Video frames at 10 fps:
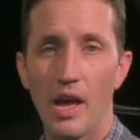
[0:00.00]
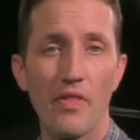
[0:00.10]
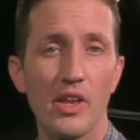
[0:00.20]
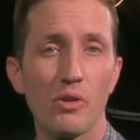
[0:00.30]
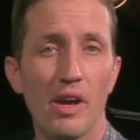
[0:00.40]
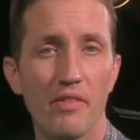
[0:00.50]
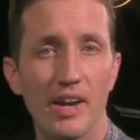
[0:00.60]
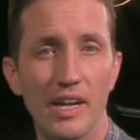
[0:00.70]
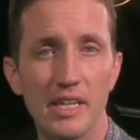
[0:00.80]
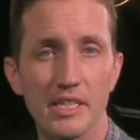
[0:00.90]
And then you have
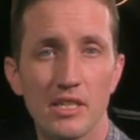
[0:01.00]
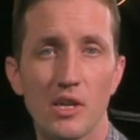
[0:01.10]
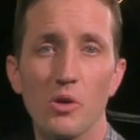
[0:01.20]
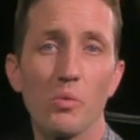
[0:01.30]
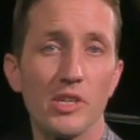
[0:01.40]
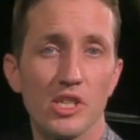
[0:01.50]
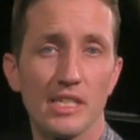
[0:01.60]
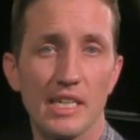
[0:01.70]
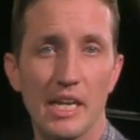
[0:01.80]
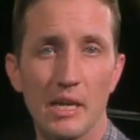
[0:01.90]
ISO, which
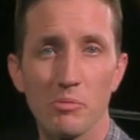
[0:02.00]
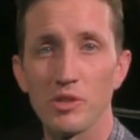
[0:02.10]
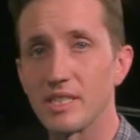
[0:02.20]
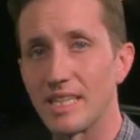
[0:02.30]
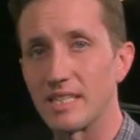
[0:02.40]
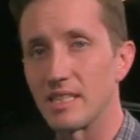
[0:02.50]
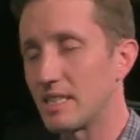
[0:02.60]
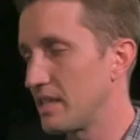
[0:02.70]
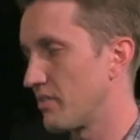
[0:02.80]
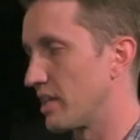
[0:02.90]
is the camera's
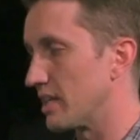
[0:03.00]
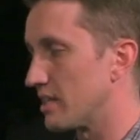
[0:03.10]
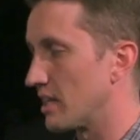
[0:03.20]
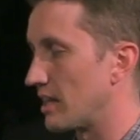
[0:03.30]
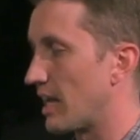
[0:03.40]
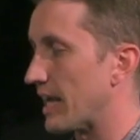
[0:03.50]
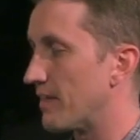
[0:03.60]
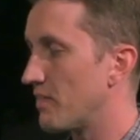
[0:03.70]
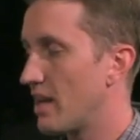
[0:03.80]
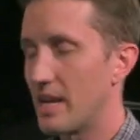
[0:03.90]
sensitivity to light.
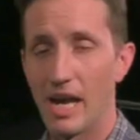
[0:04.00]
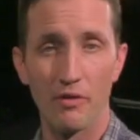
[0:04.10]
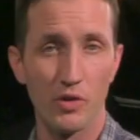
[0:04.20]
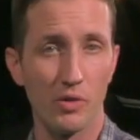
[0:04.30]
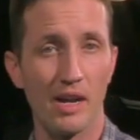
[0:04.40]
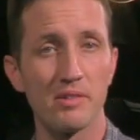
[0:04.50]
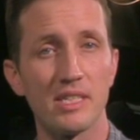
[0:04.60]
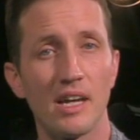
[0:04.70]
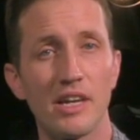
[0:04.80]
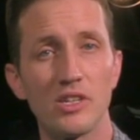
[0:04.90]
Now, if you're
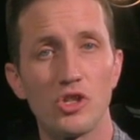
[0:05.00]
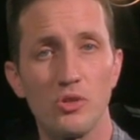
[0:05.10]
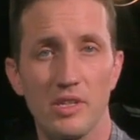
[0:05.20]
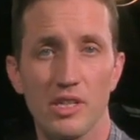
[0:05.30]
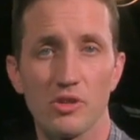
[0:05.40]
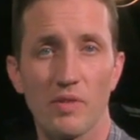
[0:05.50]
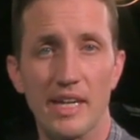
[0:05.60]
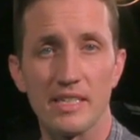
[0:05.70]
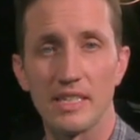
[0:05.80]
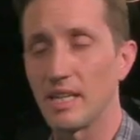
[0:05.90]
outside shooting in
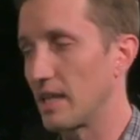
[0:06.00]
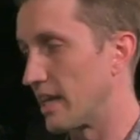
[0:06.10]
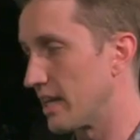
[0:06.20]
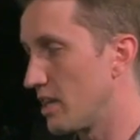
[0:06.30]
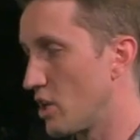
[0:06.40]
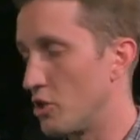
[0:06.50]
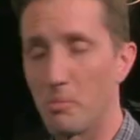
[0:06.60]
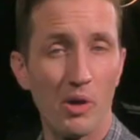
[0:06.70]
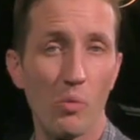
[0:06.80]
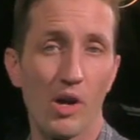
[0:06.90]
direct sunlight, you
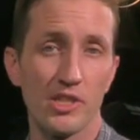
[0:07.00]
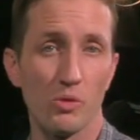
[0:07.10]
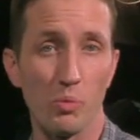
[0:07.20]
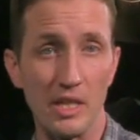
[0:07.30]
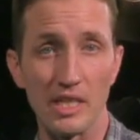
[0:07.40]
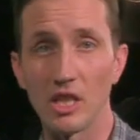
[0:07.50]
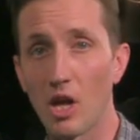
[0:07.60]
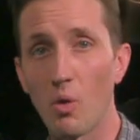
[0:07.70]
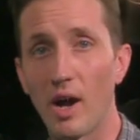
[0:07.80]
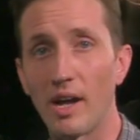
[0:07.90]
might want a really
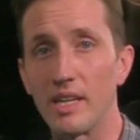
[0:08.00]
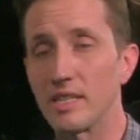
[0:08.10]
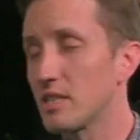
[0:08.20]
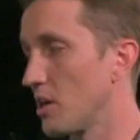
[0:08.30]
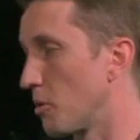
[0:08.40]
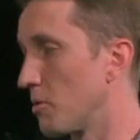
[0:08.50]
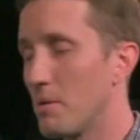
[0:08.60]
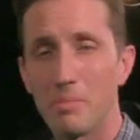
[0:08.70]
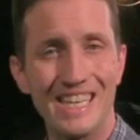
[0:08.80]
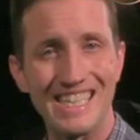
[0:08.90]
low ISO
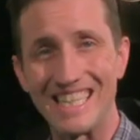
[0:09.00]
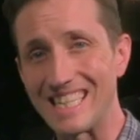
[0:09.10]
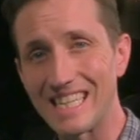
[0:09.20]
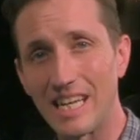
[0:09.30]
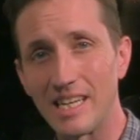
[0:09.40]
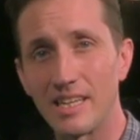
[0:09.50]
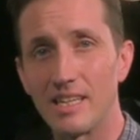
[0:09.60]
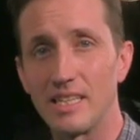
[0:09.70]
because the sun